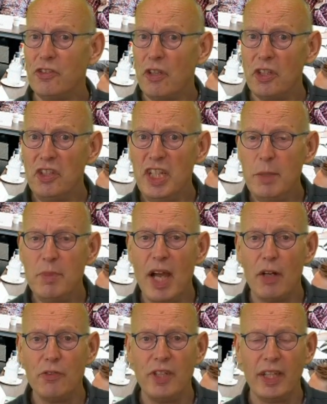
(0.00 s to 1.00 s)
not a deep
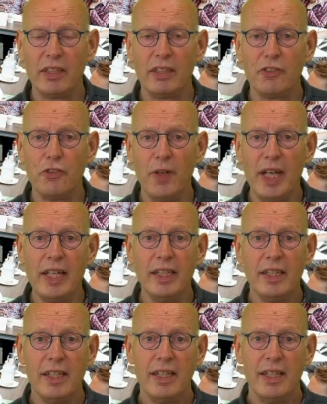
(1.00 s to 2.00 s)
down technical training,